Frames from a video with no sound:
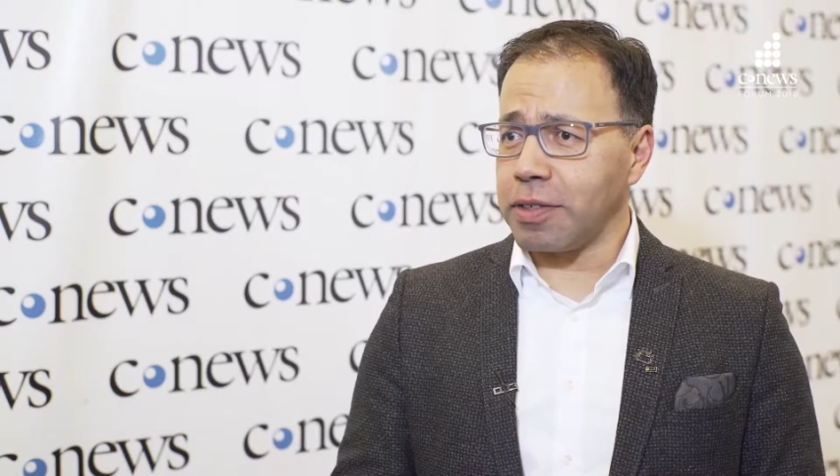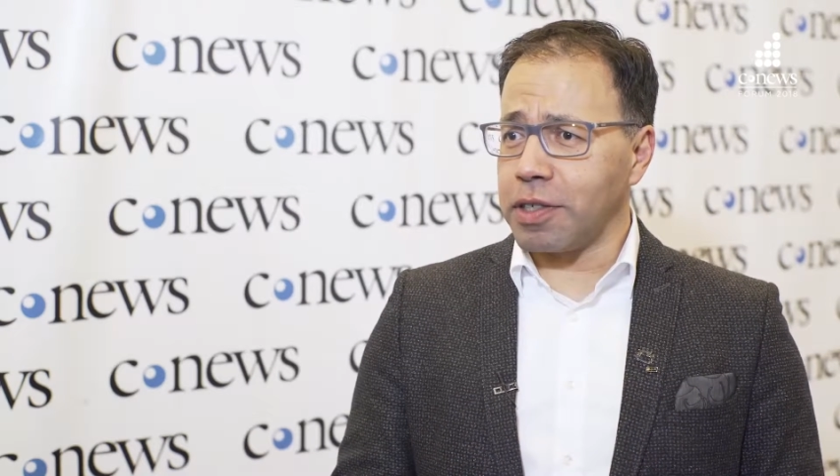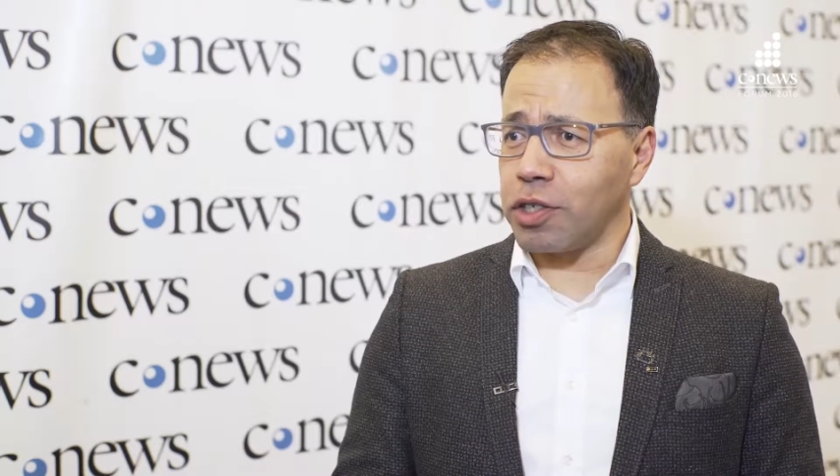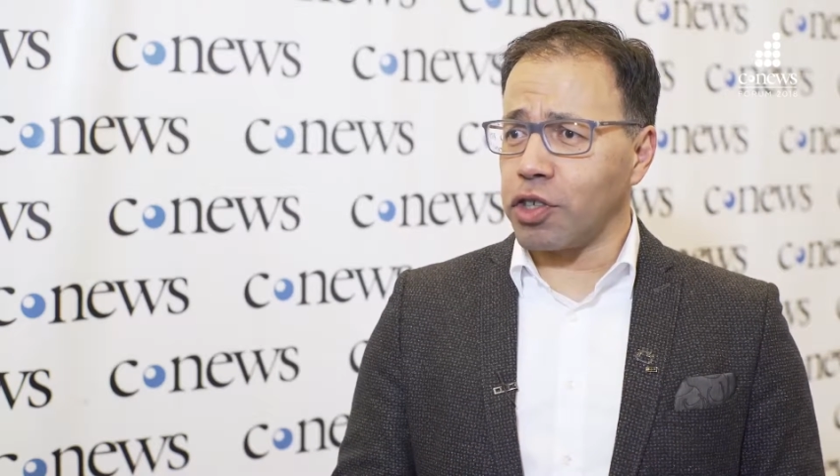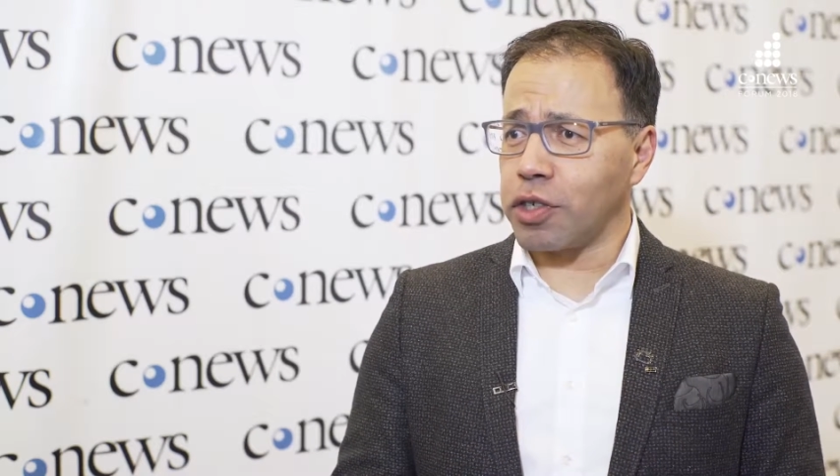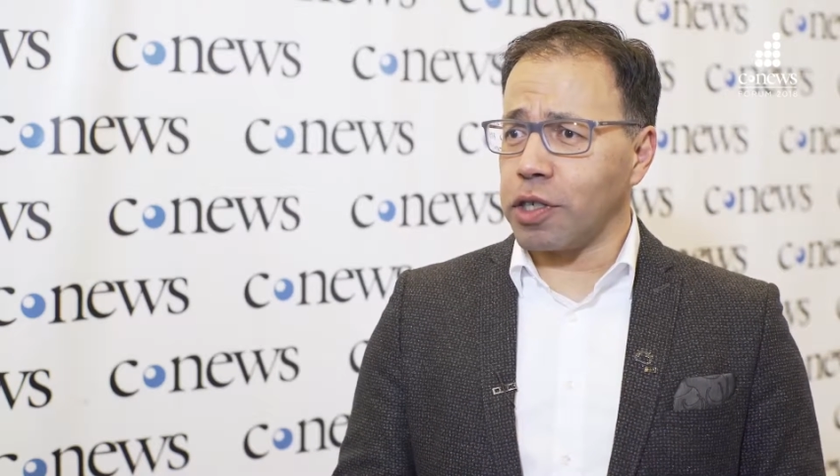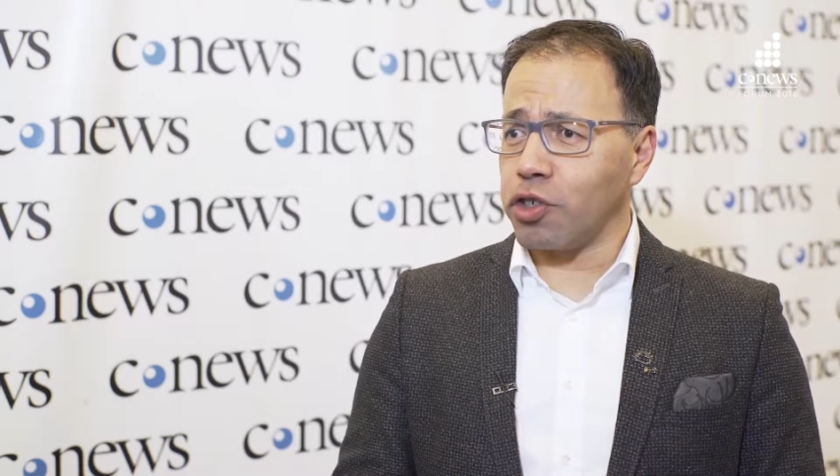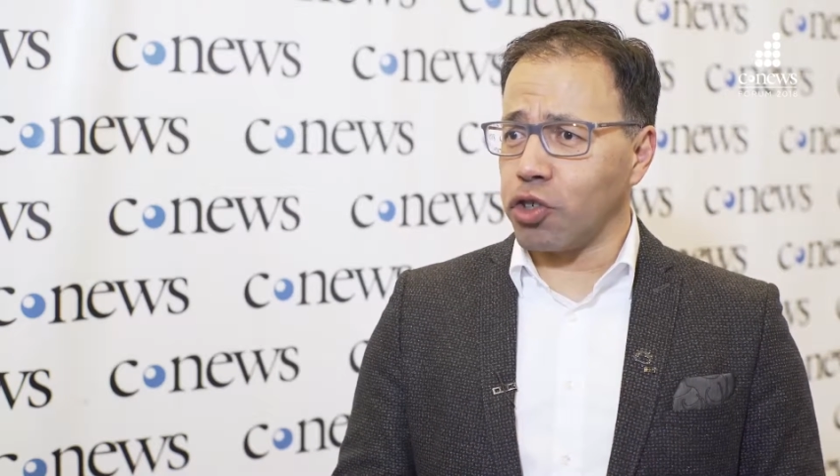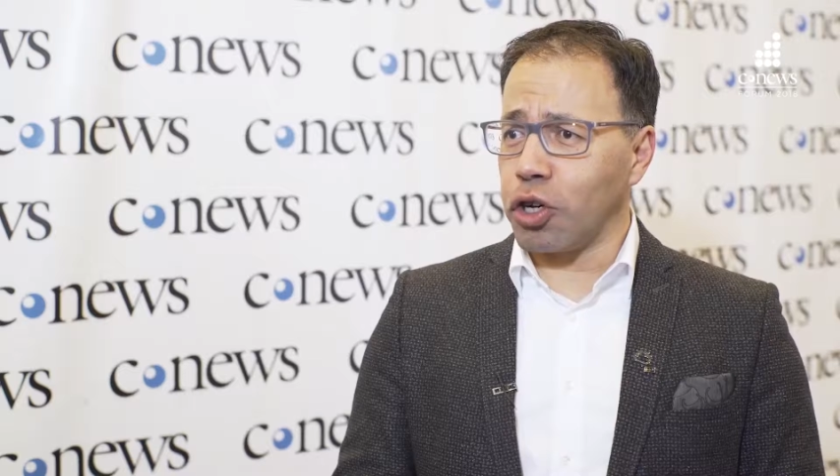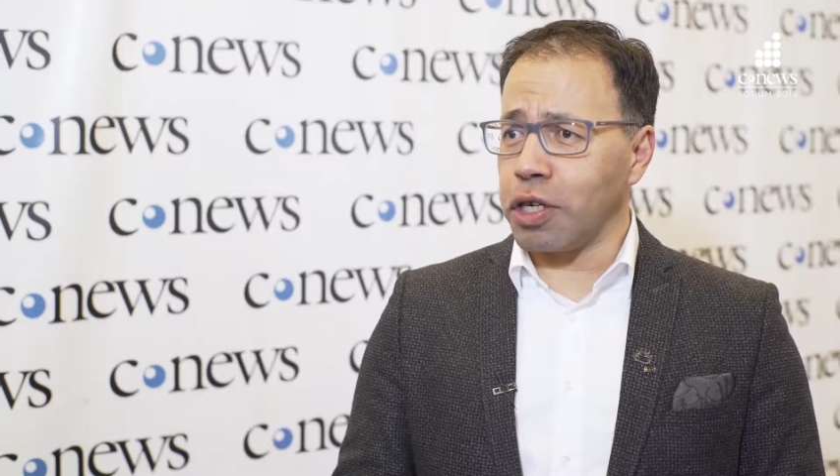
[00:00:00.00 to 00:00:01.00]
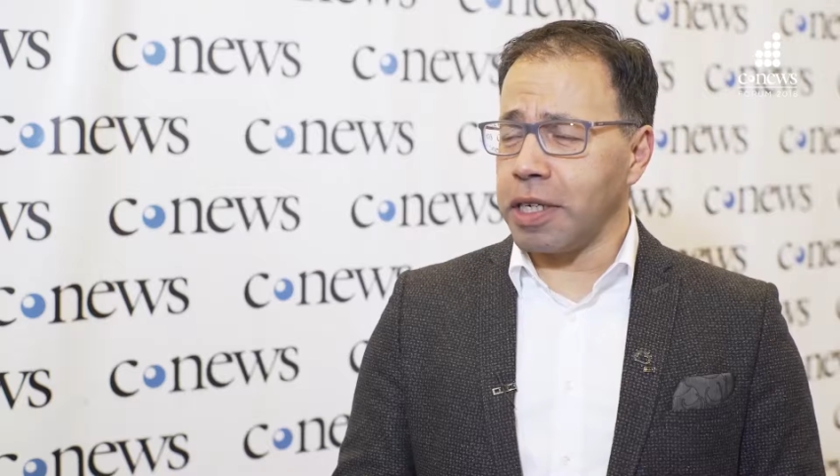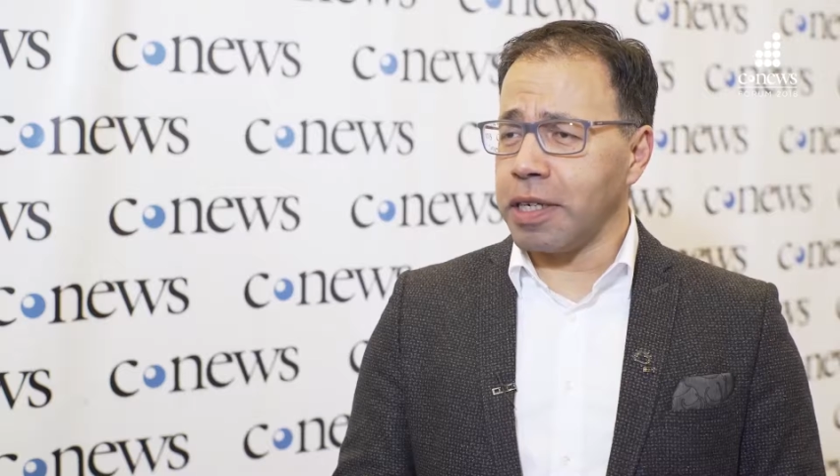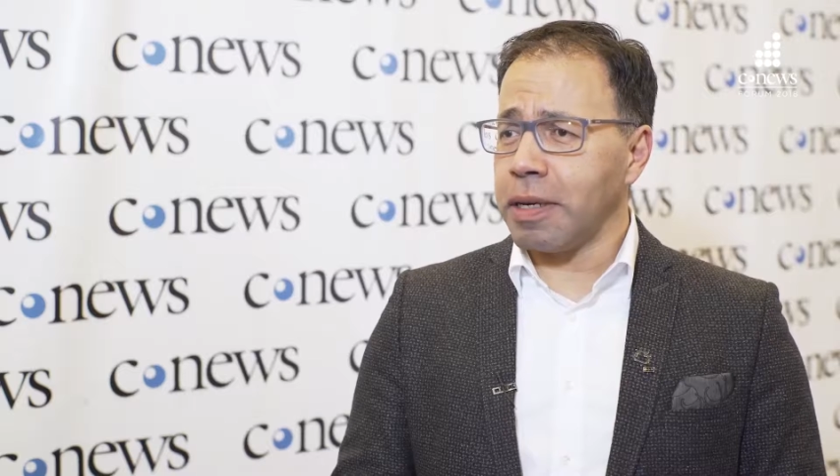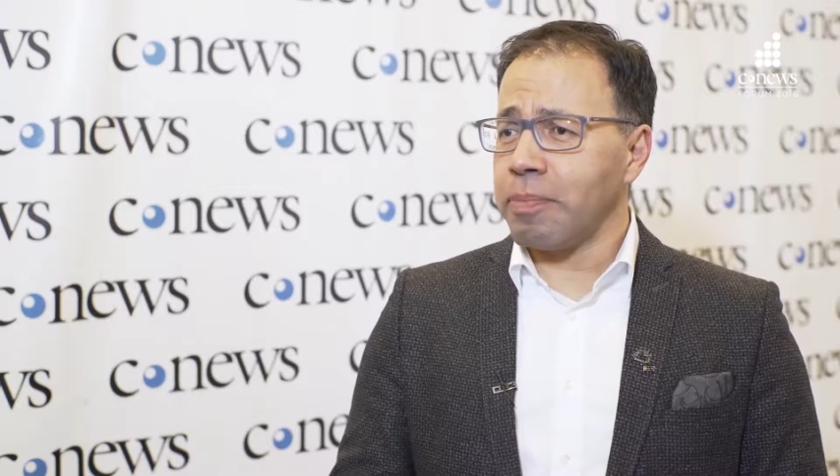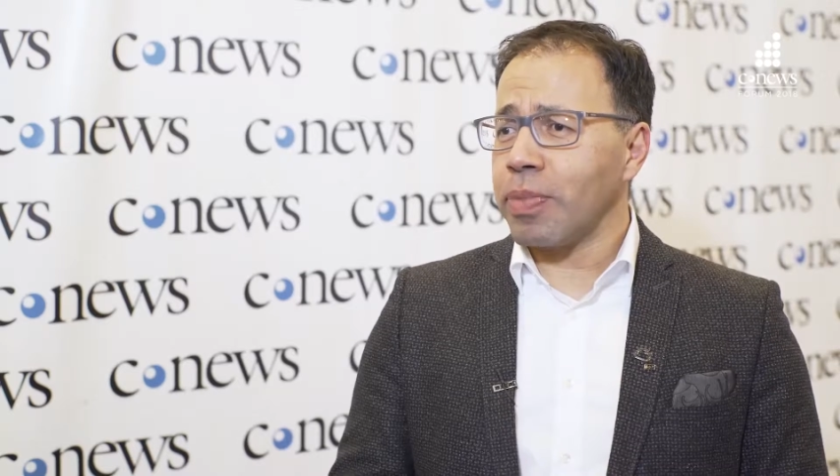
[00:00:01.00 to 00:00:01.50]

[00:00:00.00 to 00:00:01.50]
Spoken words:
the digital journey.